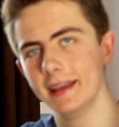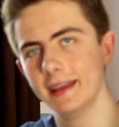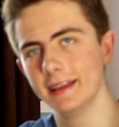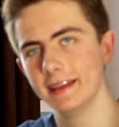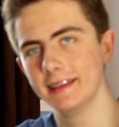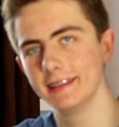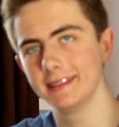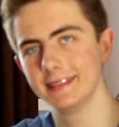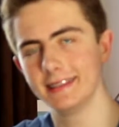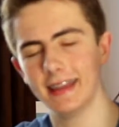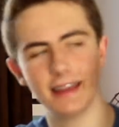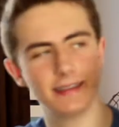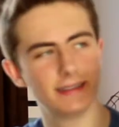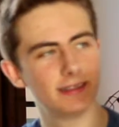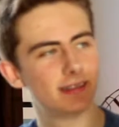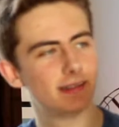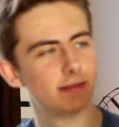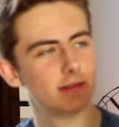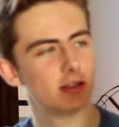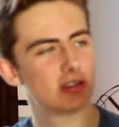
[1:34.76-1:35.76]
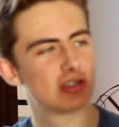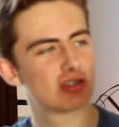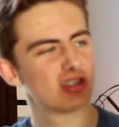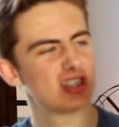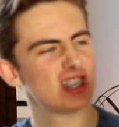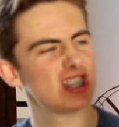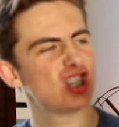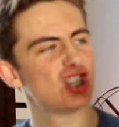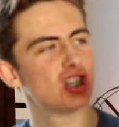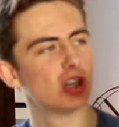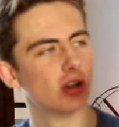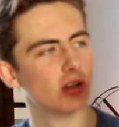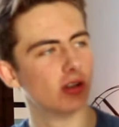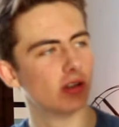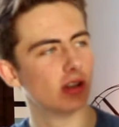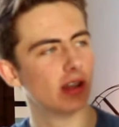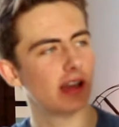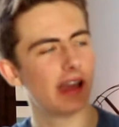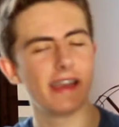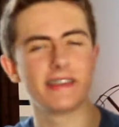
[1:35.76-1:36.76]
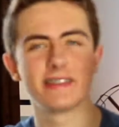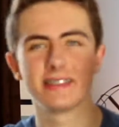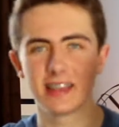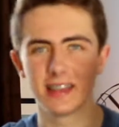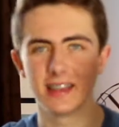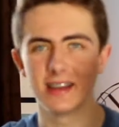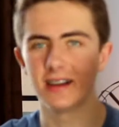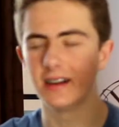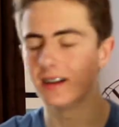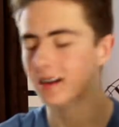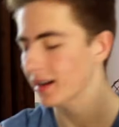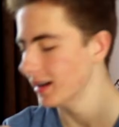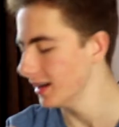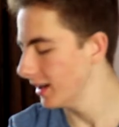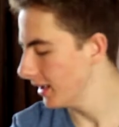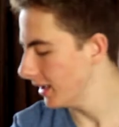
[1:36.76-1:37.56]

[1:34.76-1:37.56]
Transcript: standard traditional SLR,